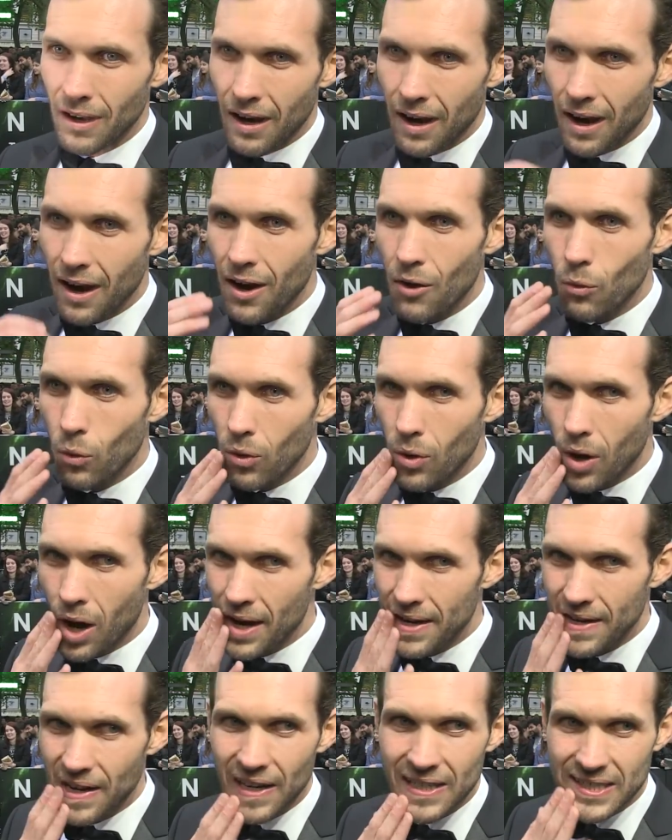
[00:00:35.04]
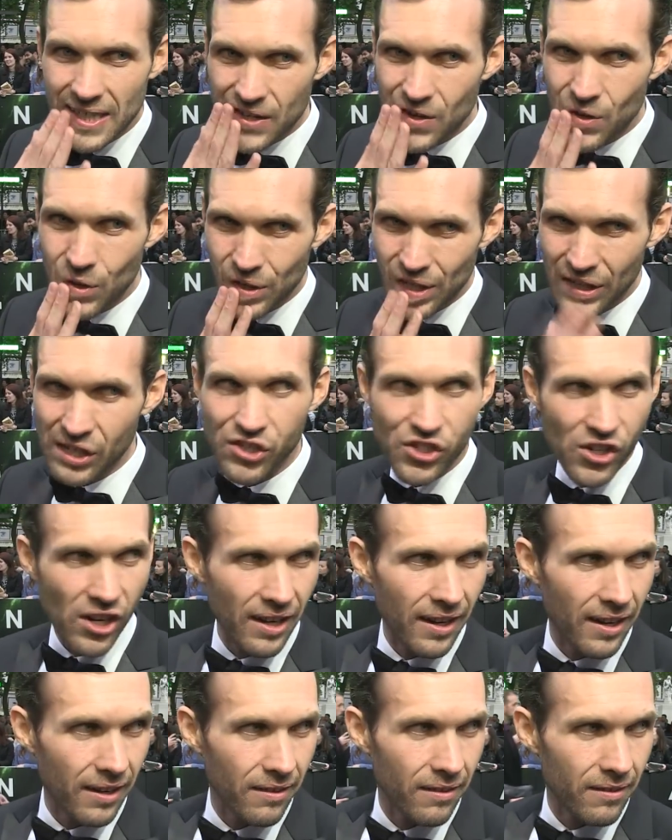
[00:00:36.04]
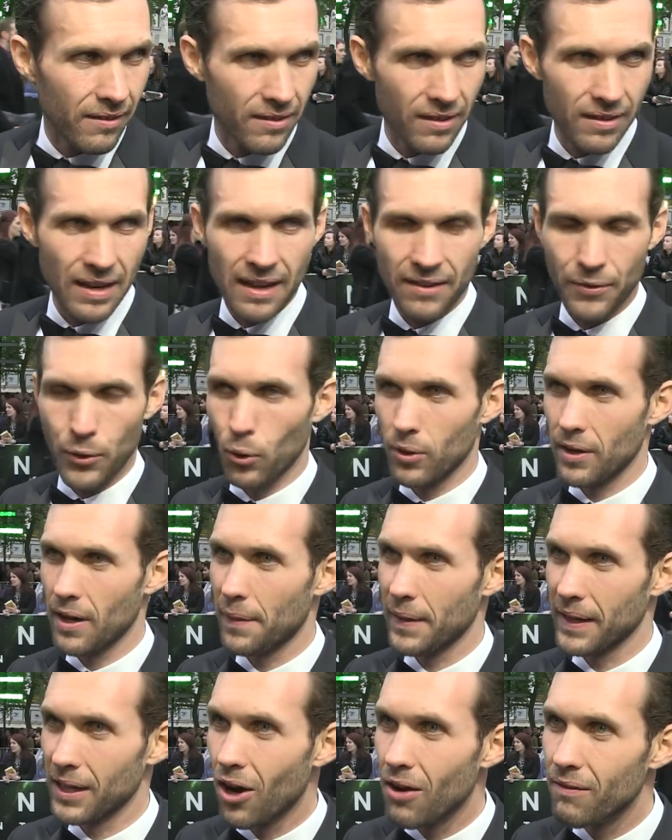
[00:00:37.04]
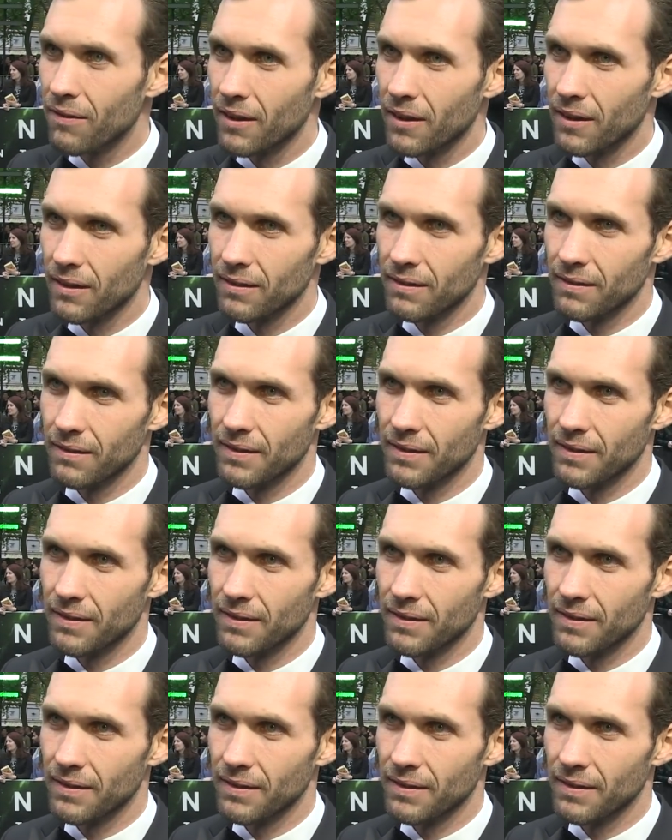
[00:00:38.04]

Well, I did an audition and thought nothing of it,